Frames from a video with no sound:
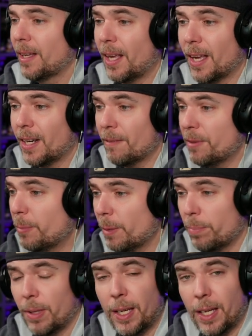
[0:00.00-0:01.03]
And if you've been
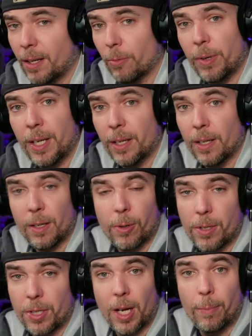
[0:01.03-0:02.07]
playing Arena or
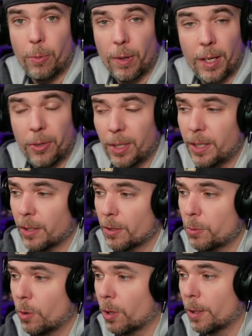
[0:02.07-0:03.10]
Top 100 Guild
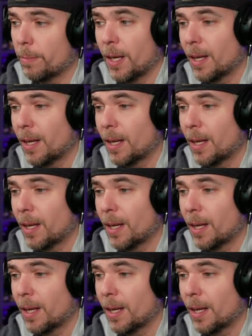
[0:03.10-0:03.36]
War,